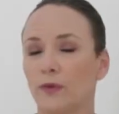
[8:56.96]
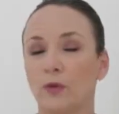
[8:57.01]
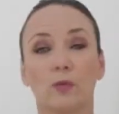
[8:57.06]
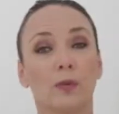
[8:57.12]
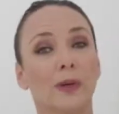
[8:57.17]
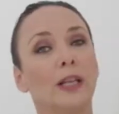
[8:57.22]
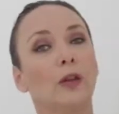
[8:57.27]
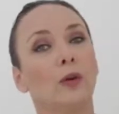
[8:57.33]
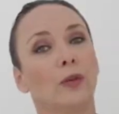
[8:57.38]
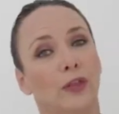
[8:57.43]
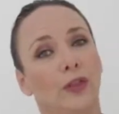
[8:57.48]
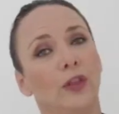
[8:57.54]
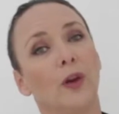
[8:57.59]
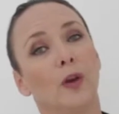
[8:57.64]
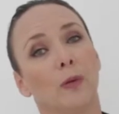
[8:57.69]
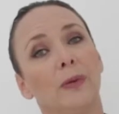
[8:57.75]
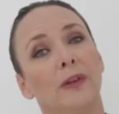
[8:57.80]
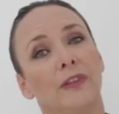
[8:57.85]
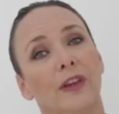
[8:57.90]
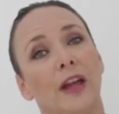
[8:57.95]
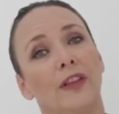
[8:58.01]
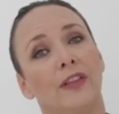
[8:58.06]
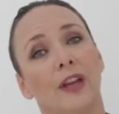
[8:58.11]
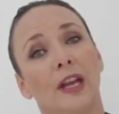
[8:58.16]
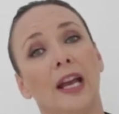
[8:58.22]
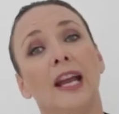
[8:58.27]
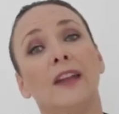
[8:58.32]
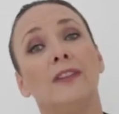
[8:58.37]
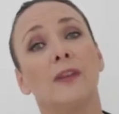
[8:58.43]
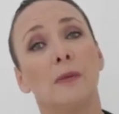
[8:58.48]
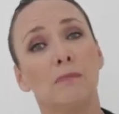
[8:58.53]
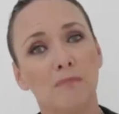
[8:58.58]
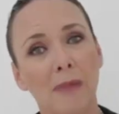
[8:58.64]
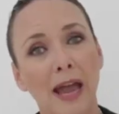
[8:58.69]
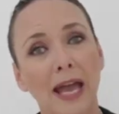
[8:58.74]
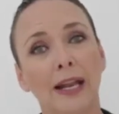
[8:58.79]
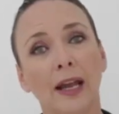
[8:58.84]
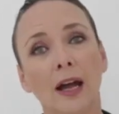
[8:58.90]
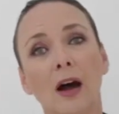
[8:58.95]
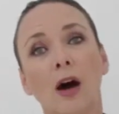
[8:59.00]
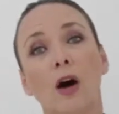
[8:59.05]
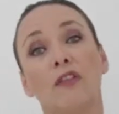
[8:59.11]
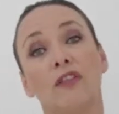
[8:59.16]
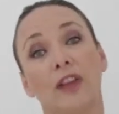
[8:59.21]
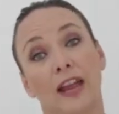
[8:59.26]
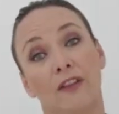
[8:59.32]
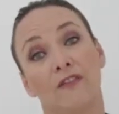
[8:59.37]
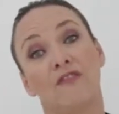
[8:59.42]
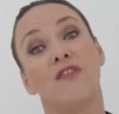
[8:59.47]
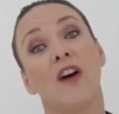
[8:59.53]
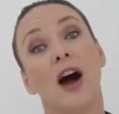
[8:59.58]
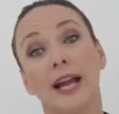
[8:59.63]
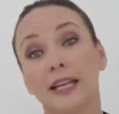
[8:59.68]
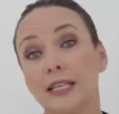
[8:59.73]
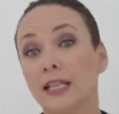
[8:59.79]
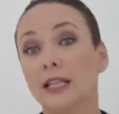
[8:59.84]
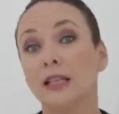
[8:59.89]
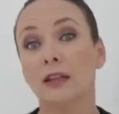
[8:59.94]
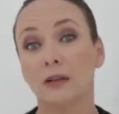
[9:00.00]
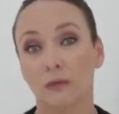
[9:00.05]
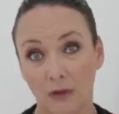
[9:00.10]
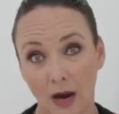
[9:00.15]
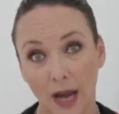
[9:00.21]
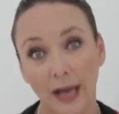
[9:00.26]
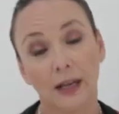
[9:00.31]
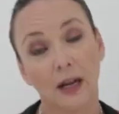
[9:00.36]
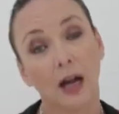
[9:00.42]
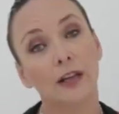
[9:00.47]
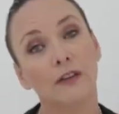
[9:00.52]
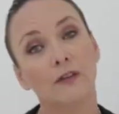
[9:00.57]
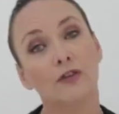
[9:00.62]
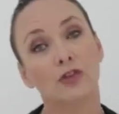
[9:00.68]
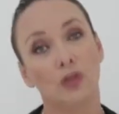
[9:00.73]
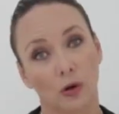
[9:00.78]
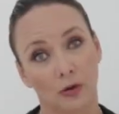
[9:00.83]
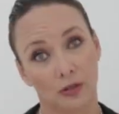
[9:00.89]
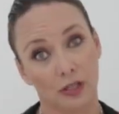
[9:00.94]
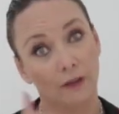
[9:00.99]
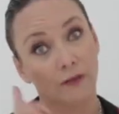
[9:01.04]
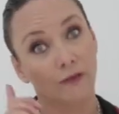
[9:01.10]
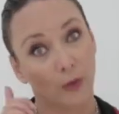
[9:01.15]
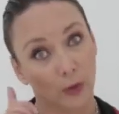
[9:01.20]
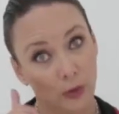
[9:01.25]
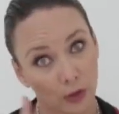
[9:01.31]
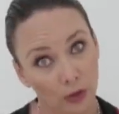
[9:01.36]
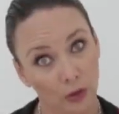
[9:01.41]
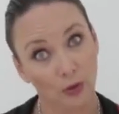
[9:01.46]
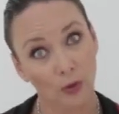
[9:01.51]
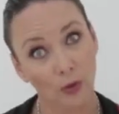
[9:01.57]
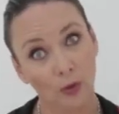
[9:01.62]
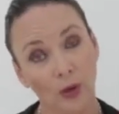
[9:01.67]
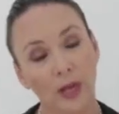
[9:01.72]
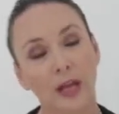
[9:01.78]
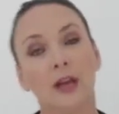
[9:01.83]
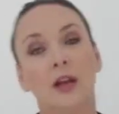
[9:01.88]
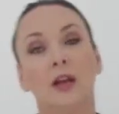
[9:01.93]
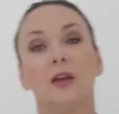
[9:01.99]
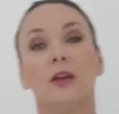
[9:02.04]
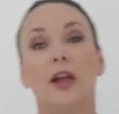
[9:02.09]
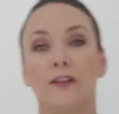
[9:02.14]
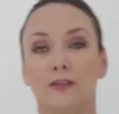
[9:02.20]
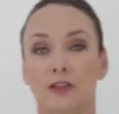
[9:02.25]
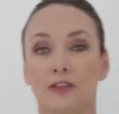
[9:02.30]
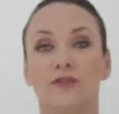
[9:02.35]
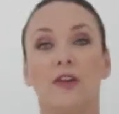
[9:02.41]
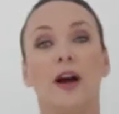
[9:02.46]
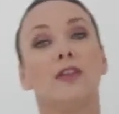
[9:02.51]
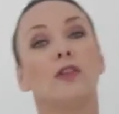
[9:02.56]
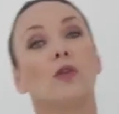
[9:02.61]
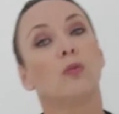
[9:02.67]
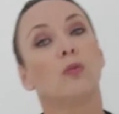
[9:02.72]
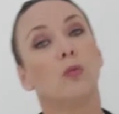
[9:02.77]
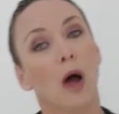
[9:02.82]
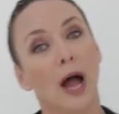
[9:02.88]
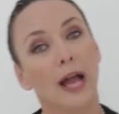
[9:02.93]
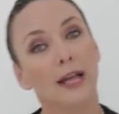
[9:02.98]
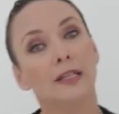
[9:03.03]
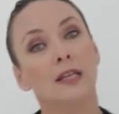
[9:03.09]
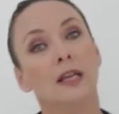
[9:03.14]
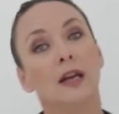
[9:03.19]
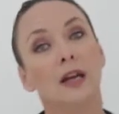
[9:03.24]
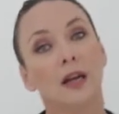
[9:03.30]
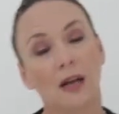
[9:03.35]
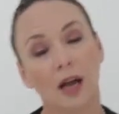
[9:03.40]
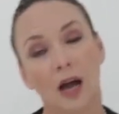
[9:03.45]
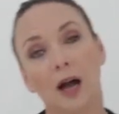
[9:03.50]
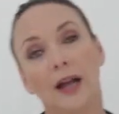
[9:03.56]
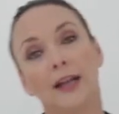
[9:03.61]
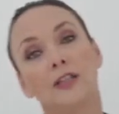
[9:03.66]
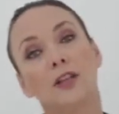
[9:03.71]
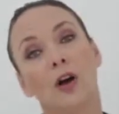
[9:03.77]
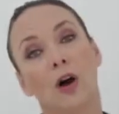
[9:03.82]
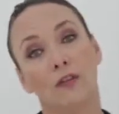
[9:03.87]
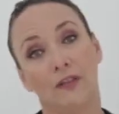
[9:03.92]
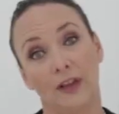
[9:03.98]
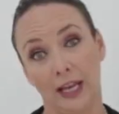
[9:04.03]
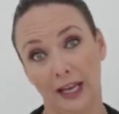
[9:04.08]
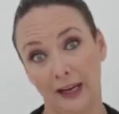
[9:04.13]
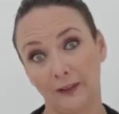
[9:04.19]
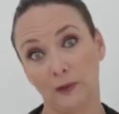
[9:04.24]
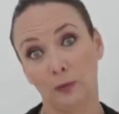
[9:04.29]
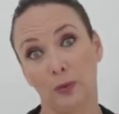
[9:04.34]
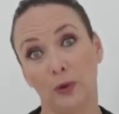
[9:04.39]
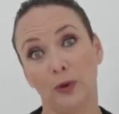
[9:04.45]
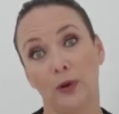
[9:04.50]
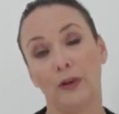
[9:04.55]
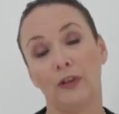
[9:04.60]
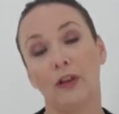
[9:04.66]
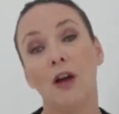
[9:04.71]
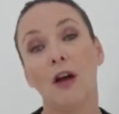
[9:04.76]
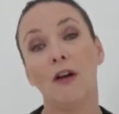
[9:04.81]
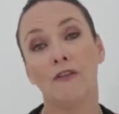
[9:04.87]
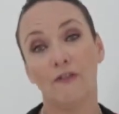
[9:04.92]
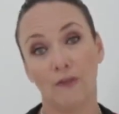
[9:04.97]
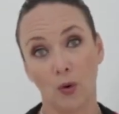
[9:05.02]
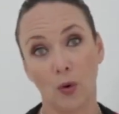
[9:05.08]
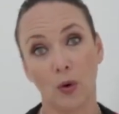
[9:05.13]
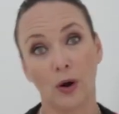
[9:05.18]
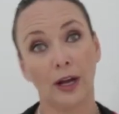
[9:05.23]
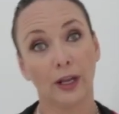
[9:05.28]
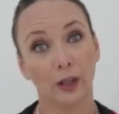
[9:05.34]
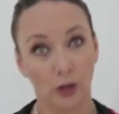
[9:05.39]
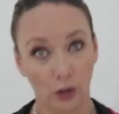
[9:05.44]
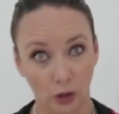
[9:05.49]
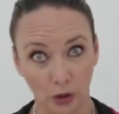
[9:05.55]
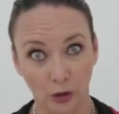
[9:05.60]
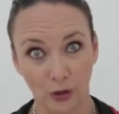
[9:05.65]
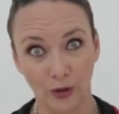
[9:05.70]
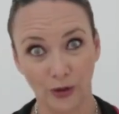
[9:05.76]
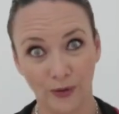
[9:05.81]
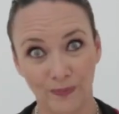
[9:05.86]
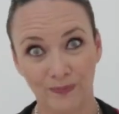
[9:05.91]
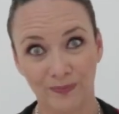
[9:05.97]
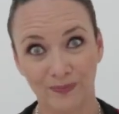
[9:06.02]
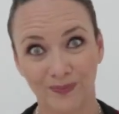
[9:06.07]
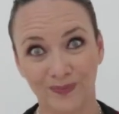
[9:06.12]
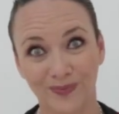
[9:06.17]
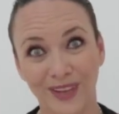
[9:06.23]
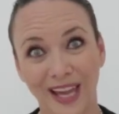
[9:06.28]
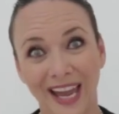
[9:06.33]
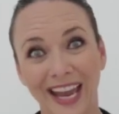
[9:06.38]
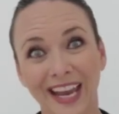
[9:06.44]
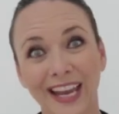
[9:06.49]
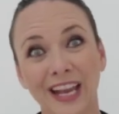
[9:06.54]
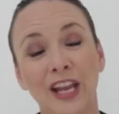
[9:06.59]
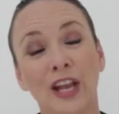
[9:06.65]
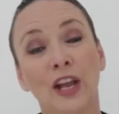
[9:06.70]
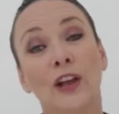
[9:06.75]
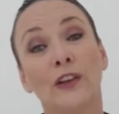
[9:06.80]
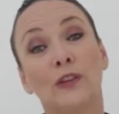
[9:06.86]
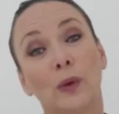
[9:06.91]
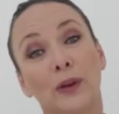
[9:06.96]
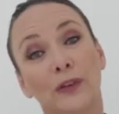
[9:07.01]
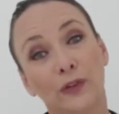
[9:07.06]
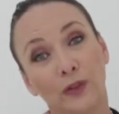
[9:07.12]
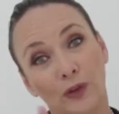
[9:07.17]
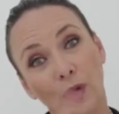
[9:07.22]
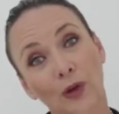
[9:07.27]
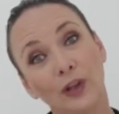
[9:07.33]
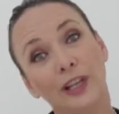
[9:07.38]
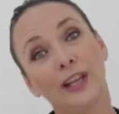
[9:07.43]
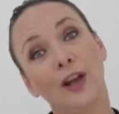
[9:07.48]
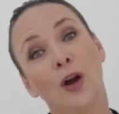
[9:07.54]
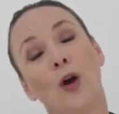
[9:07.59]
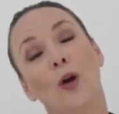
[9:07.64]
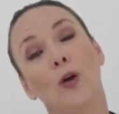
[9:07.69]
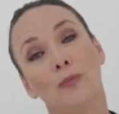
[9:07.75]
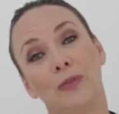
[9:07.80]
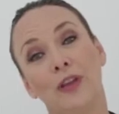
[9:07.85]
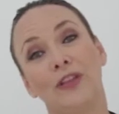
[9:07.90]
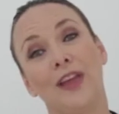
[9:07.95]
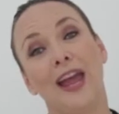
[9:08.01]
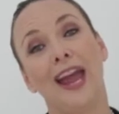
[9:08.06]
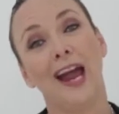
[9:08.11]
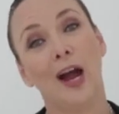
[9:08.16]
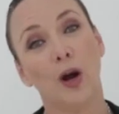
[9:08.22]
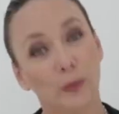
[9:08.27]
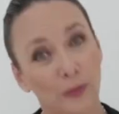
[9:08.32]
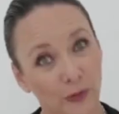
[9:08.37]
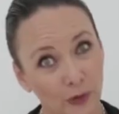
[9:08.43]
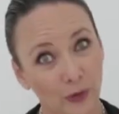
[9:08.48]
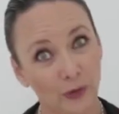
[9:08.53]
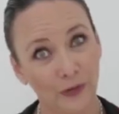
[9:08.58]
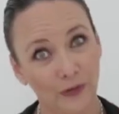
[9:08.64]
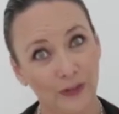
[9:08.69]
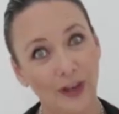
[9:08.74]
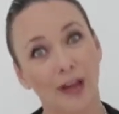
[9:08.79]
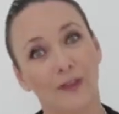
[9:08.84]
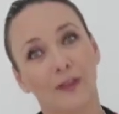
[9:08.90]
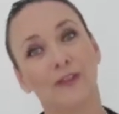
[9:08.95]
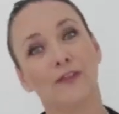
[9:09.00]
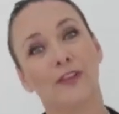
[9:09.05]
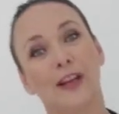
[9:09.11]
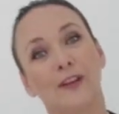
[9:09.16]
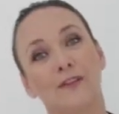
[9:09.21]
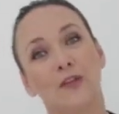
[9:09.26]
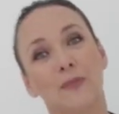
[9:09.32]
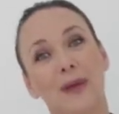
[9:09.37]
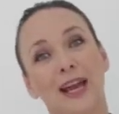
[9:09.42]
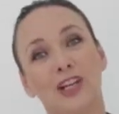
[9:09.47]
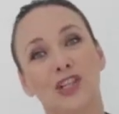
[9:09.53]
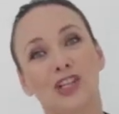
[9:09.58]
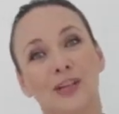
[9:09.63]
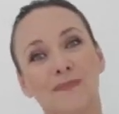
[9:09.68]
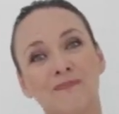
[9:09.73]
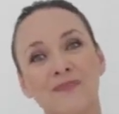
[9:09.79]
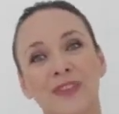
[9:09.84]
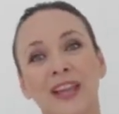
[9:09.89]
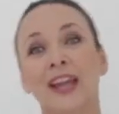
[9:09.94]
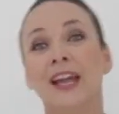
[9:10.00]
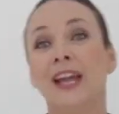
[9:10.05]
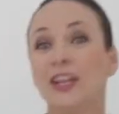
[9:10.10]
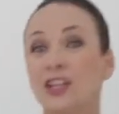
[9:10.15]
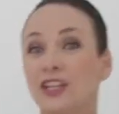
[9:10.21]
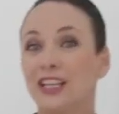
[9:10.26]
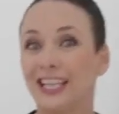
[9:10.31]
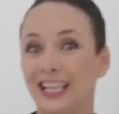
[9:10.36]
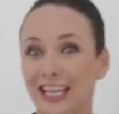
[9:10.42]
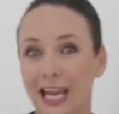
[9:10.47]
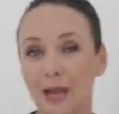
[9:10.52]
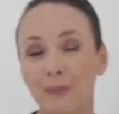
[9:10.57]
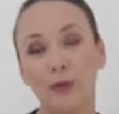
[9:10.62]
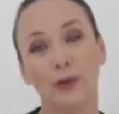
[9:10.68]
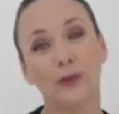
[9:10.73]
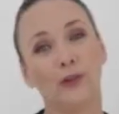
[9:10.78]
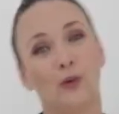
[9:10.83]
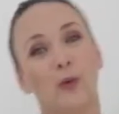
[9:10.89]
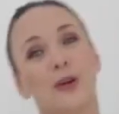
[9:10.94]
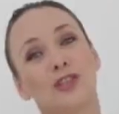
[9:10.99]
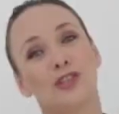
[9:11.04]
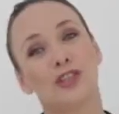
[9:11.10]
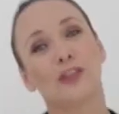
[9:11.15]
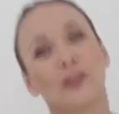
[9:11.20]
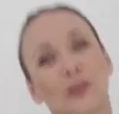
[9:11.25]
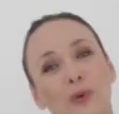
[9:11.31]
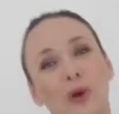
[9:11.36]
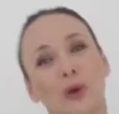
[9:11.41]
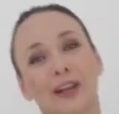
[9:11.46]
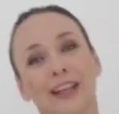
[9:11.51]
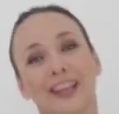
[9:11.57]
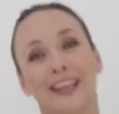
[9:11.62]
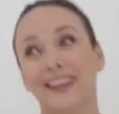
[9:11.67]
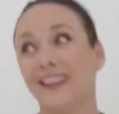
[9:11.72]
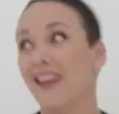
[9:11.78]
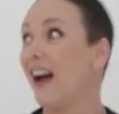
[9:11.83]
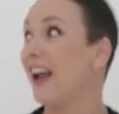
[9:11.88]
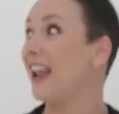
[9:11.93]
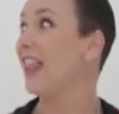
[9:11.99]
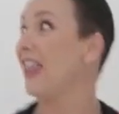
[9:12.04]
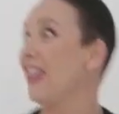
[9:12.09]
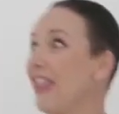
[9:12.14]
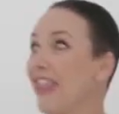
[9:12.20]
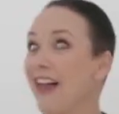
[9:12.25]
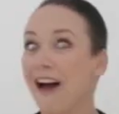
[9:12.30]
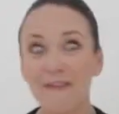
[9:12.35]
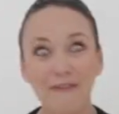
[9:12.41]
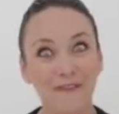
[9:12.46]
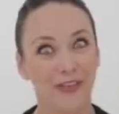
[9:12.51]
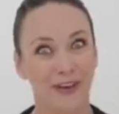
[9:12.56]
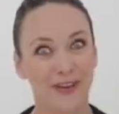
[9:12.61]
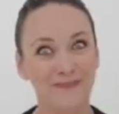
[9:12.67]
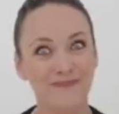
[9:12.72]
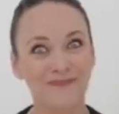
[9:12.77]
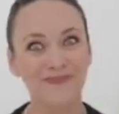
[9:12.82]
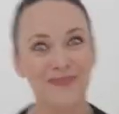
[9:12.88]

really good therapists out there. It's a matter of finding the right kind of doctor for you. You have to find right kind of expert for you. Okay? So I certainly hope that helps you, starving for information. Keep those questions rolling in. I love them.